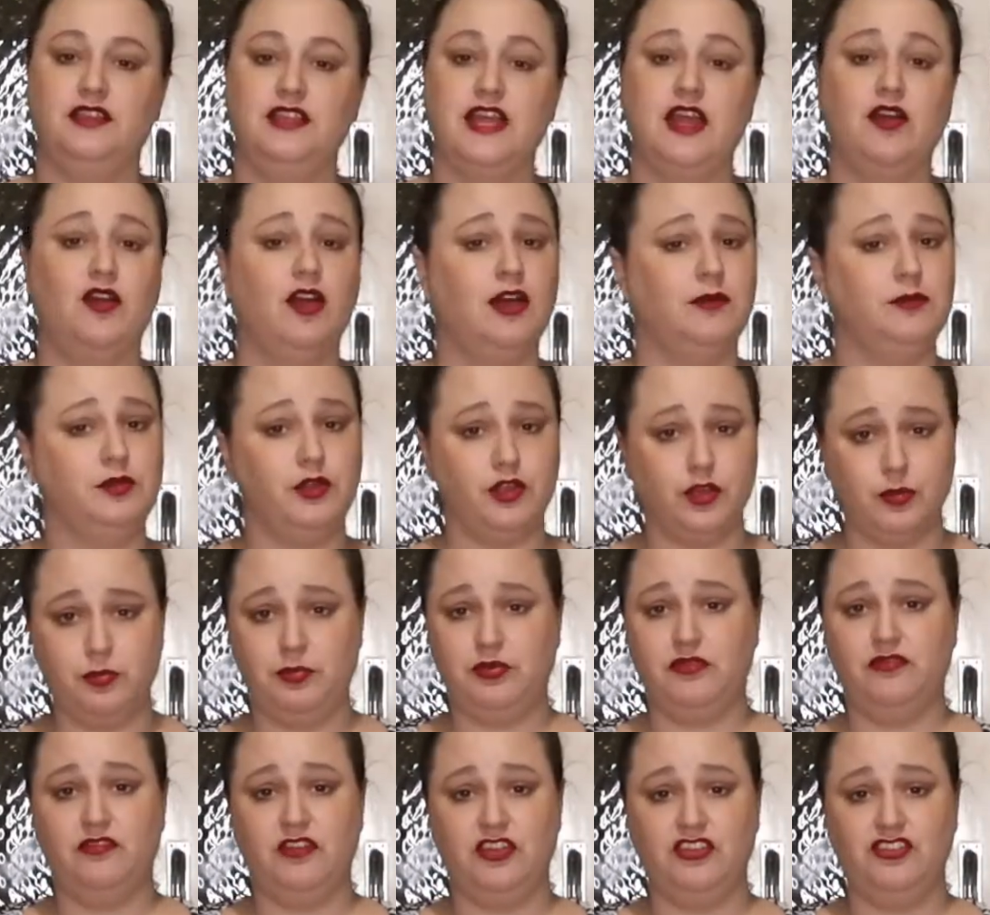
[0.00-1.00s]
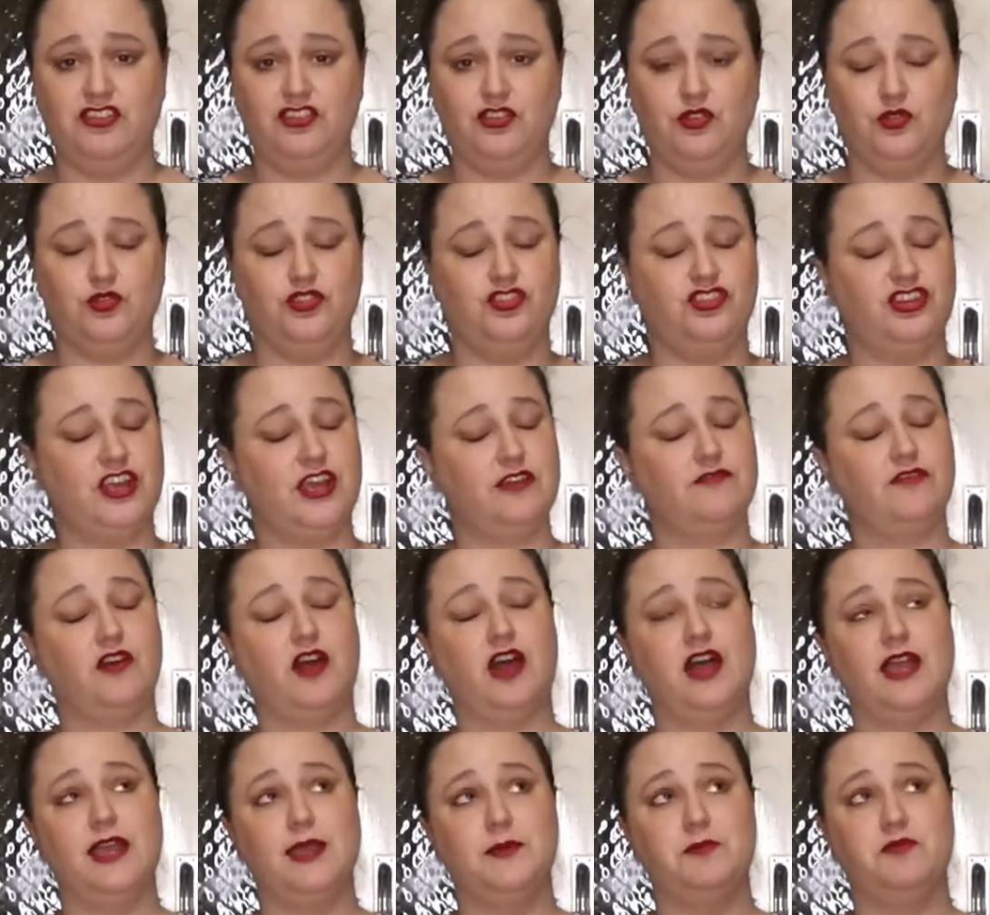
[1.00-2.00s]
Now, I'm not a professional chef,
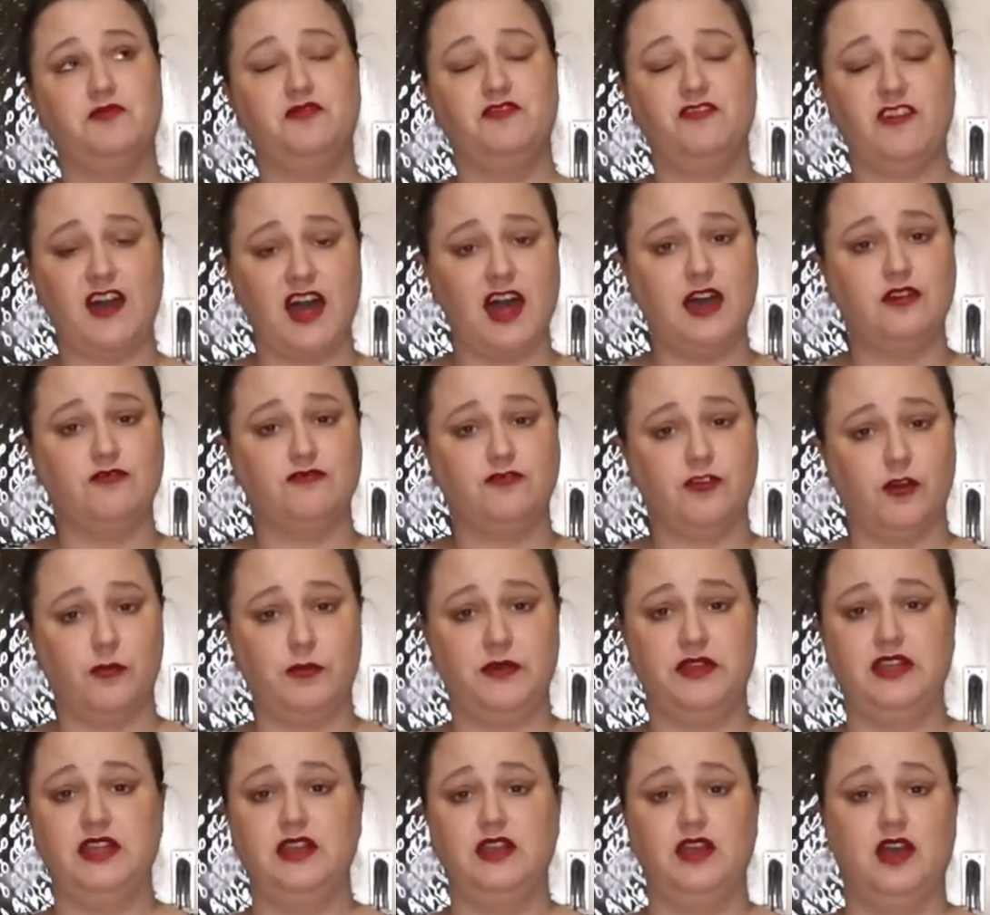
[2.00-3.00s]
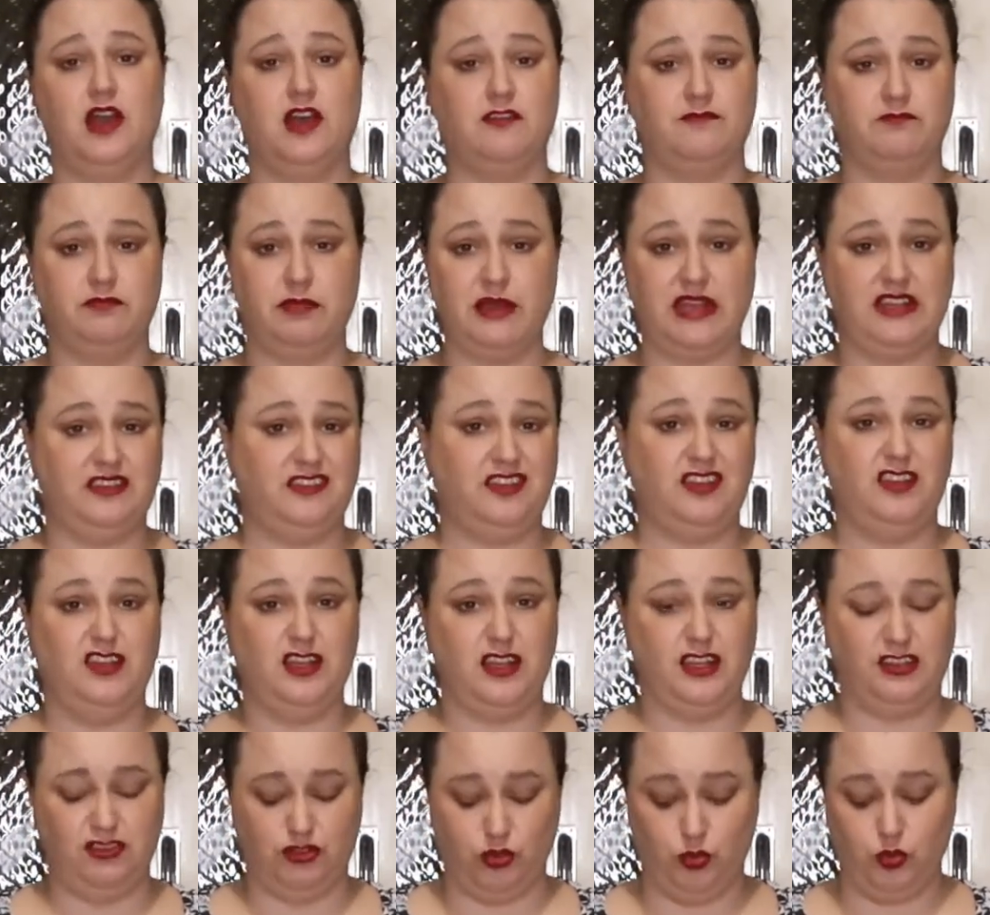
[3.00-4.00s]
I am far from it. I've
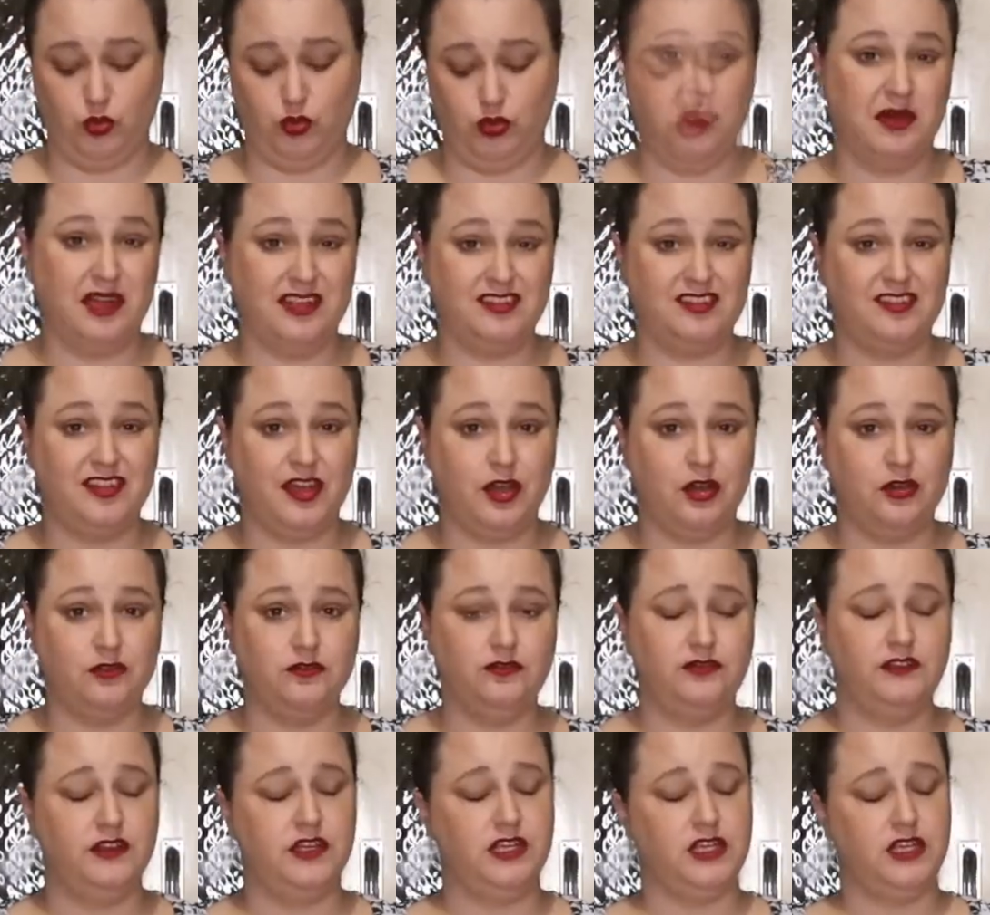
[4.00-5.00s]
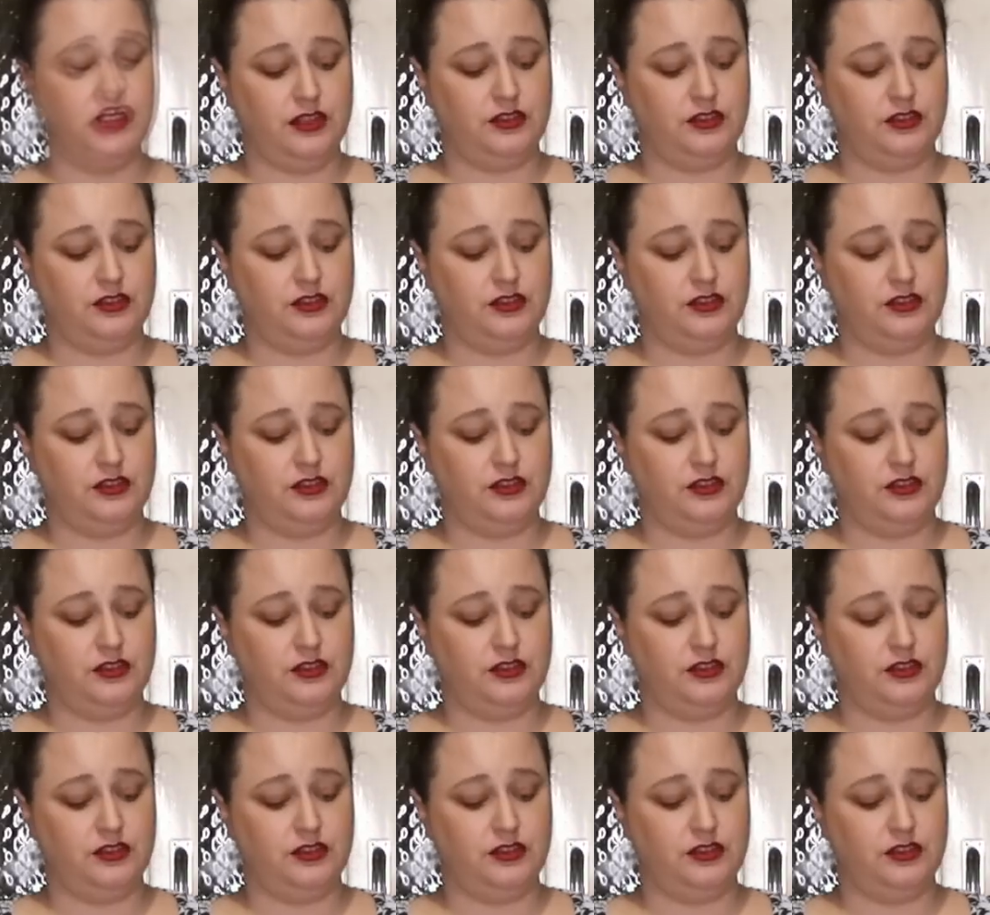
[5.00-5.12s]
basically taught myself.